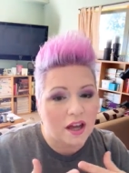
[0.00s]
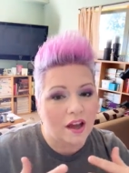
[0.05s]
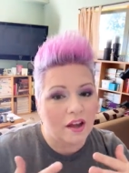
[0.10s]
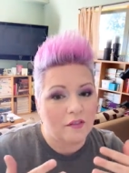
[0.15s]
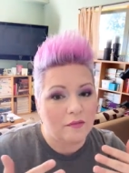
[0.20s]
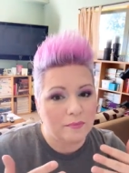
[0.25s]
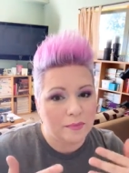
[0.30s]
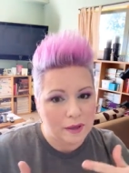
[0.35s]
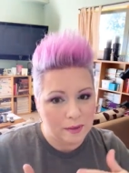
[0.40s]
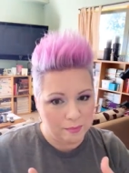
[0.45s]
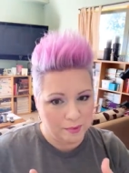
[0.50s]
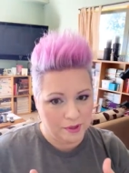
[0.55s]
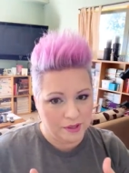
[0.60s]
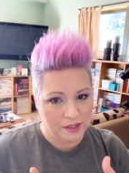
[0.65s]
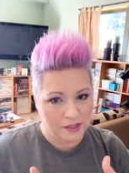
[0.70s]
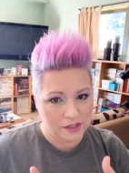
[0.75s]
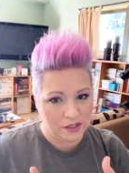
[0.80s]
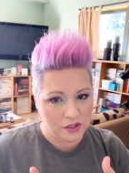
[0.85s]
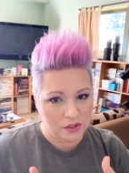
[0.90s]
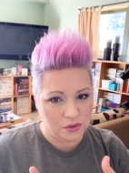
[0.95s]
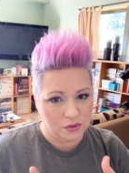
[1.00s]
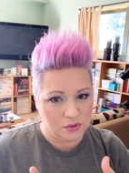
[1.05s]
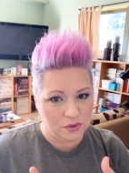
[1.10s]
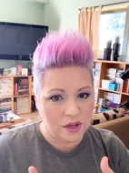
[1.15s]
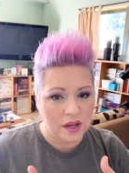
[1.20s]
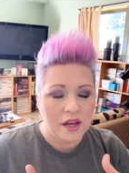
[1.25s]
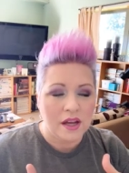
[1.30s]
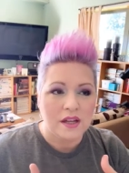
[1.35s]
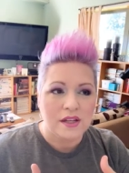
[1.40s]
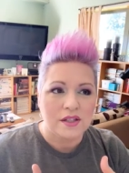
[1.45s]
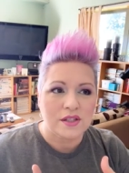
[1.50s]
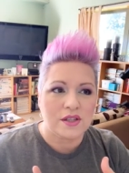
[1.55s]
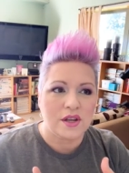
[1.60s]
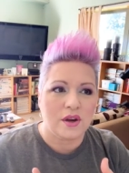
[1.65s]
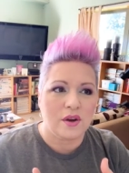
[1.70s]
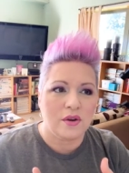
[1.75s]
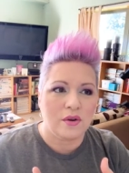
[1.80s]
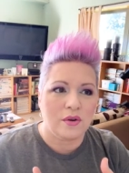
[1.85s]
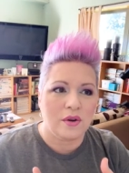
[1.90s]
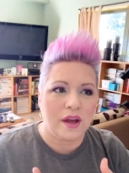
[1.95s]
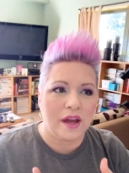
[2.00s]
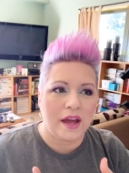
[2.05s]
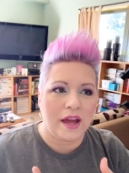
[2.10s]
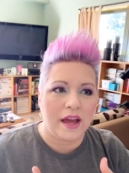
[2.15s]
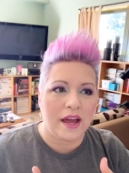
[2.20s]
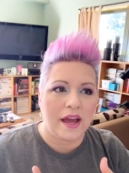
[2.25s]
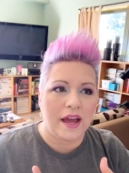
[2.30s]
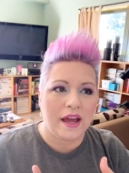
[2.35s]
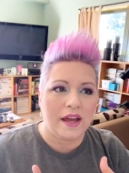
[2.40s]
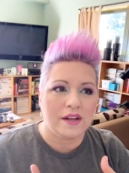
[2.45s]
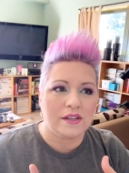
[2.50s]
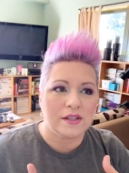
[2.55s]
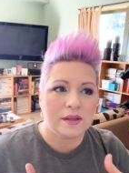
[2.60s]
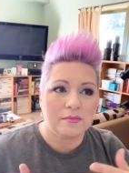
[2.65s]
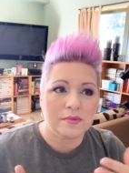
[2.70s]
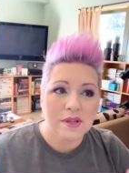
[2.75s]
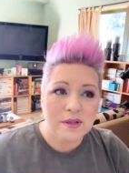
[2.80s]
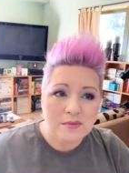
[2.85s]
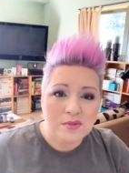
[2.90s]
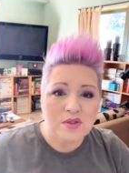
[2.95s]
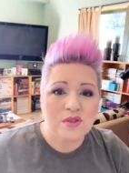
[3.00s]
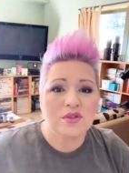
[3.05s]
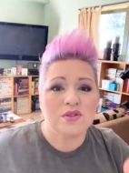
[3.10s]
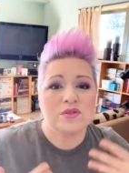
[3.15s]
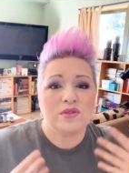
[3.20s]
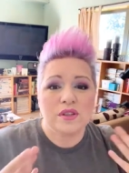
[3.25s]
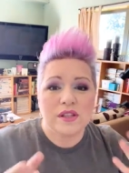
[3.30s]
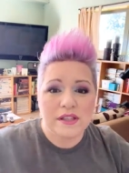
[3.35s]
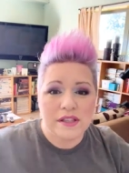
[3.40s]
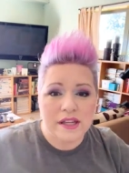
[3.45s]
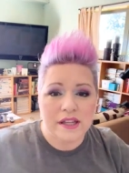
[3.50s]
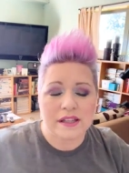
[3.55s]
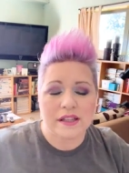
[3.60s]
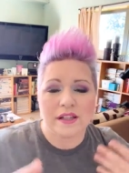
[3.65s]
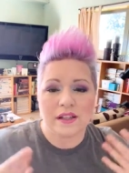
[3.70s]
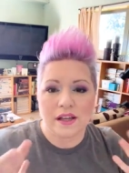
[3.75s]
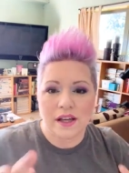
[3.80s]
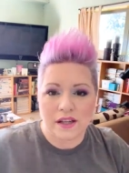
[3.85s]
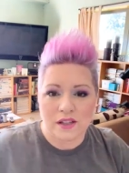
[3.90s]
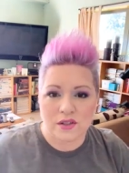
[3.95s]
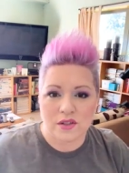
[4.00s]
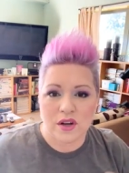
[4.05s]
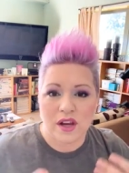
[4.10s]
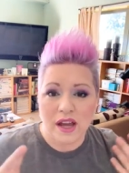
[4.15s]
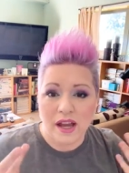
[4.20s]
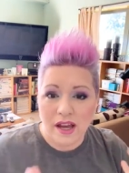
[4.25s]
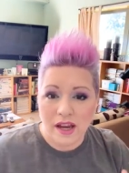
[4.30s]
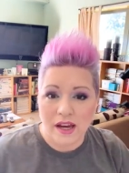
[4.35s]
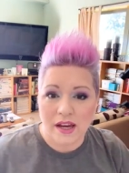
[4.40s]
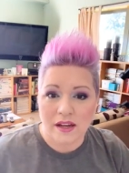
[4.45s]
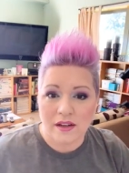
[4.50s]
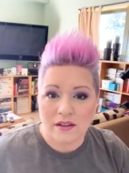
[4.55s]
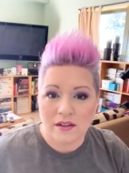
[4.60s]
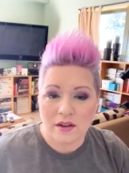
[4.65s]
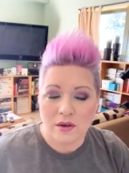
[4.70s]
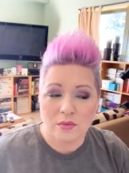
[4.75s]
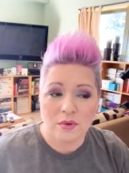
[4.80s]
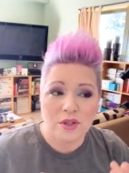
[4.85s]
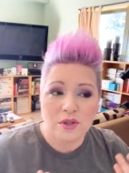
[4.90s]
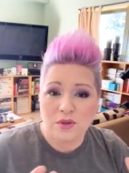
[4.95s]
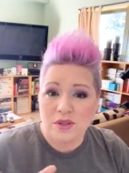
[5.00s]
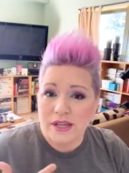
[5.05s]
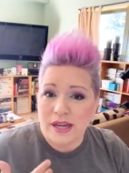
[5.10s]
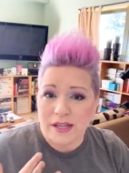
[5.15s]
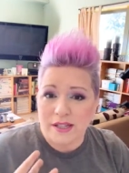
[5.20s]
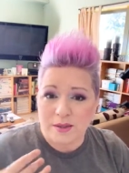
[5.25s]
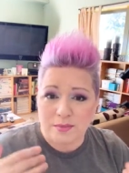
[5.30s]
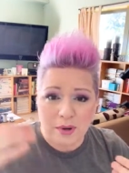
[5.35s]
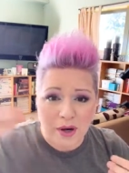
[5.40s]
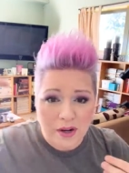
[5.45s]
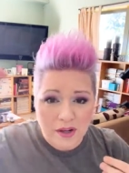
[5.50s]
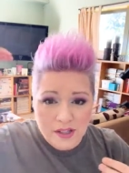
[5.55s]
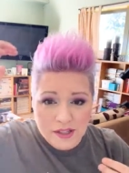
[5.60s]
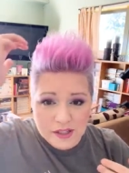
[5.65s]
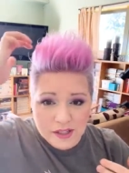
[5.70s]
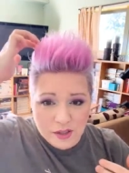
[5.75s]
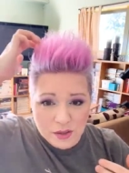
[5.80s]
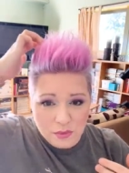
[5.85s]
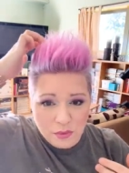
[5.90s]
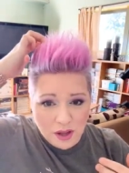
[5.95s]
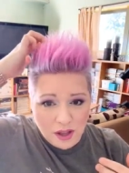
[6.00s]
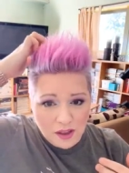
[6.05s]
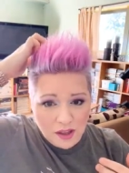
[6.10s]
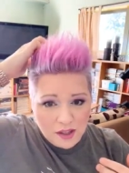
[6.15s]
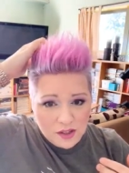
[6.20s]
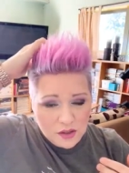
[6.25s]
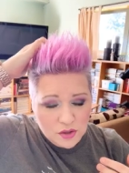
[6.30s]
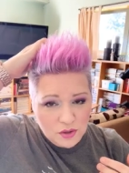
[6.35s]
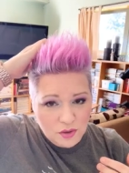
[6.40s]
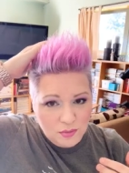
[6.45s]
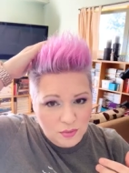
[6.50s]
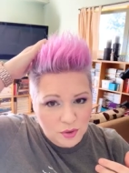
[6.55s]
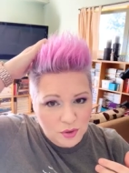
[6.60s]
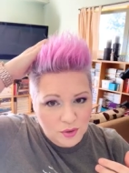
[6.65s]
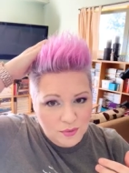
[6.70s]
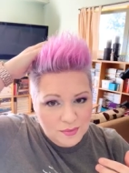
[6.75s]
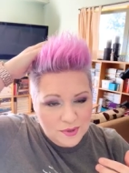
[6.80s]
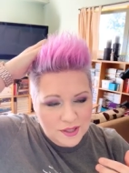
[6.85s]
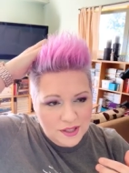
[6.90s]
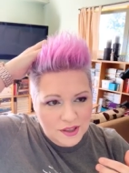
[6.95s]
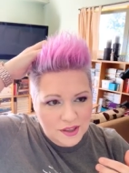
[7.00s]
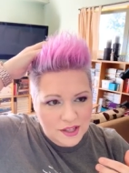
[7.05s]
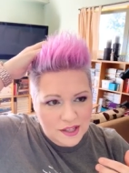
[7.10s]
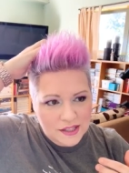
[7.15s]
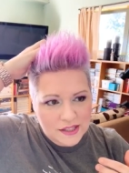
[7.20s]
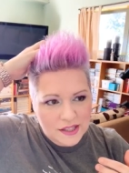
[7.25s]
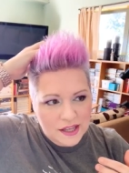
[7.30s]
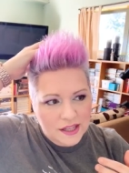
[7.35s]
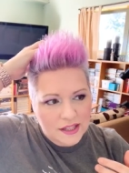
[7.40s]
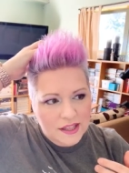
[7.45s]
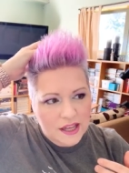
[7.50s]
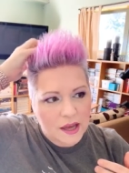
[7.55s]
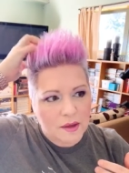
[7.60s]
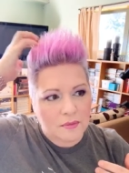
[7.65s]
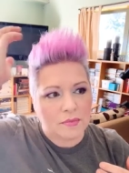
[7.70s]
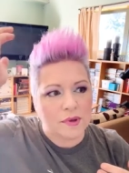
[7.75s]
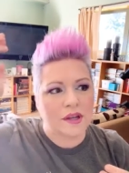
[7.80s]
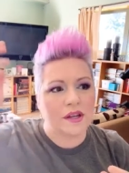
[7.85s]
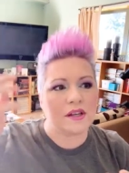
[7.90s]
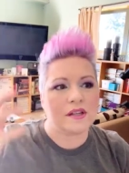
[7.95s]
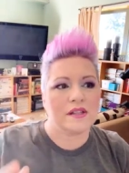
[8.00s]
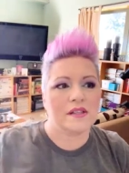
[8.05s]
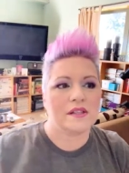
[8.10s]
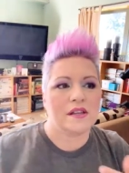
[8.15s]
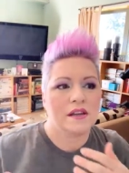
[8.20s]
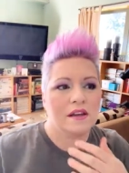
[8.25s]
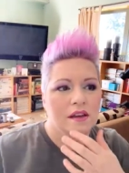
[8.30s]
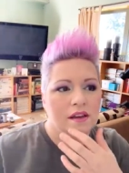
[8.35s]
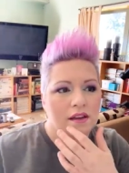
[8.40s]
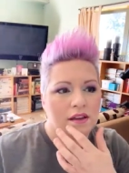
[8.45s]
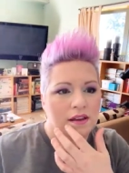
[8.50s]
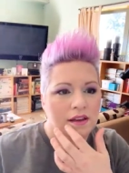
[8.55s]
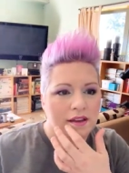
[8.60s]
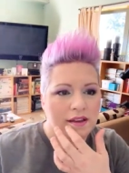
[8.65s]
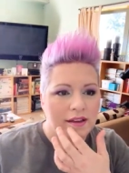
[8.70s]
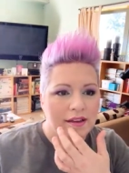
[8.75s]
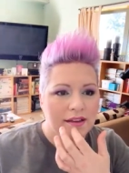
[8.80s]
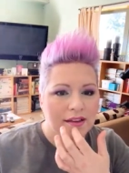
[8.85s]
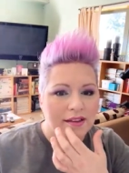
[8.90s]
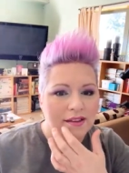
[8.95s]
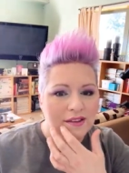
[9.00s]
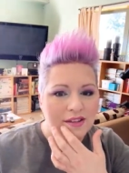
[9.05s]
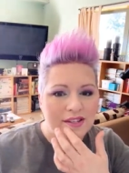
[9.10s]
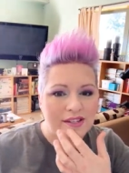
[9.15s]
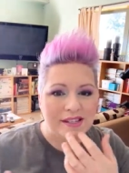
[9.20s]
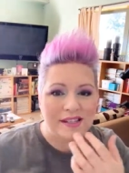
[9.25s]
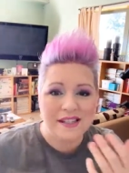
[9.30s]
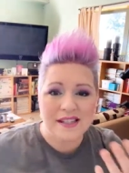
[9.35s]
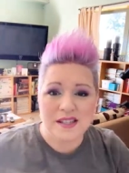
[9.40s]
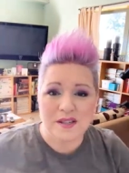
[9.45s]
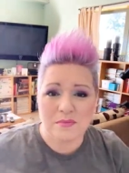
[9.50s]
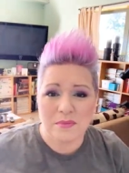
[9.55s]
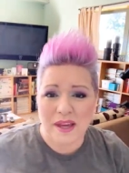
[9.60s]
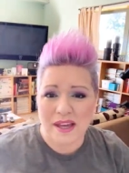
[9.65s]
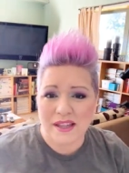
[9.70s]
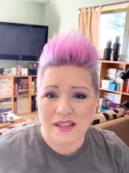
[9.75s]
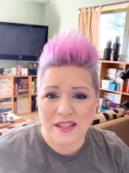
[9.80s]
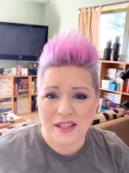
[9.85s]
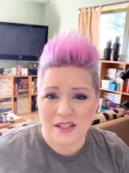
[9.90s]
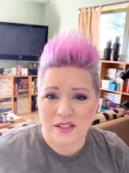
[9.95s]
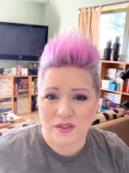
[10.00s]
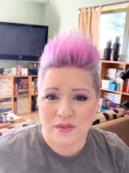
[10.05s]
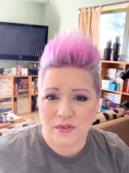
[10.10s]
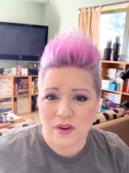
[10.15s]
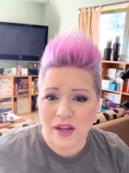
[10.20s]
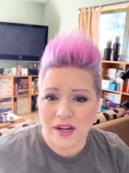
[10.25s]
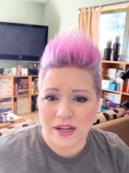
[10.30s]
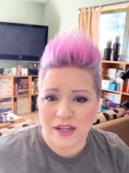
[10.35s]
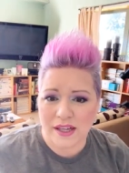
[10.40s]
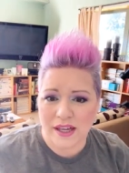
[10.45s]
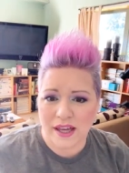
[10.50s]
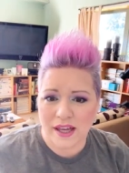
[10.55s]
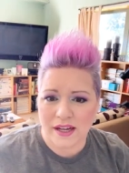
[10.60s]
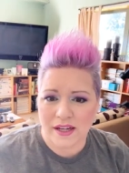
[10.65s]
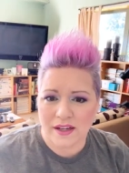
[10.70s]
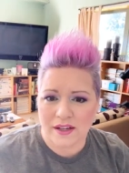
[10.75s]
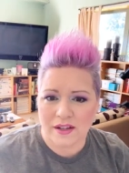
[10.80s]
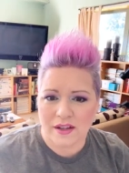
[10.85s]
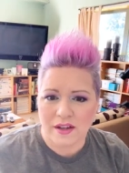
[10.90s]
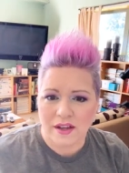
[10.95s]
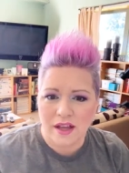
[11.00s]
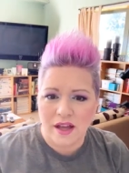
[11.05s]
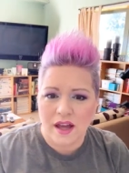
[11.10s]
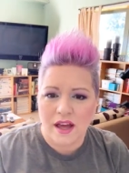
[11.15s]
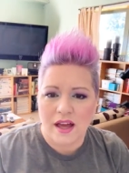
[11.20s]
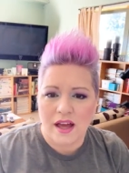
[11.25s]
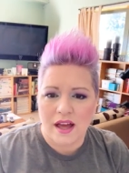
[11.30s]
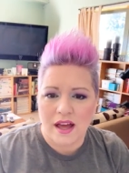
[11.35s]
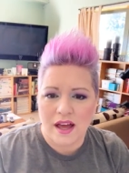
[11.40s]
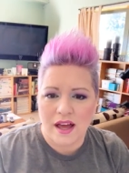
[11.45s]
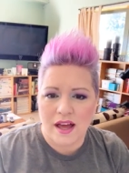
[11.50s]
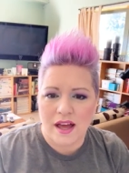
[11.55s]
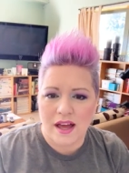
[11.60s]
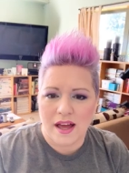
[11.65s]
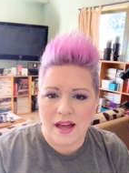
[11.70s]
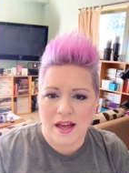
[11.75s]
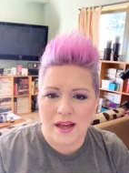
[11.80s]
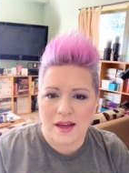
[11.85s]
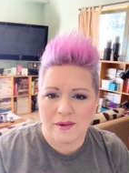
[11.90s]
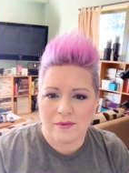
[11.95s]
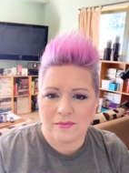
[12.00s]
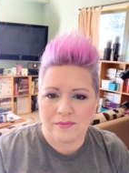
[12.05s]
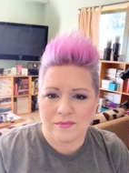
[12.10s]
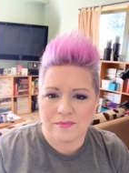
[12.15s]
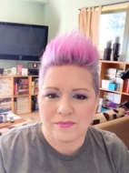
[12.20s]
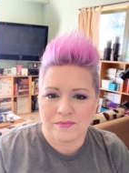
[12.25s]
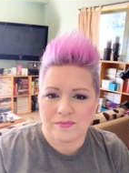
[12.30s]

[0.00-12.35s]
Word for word: of peopling too so and sometimes you do need that little extra hey we do dance parties as well on zoom rooms and things like that because you just need to make things fun again um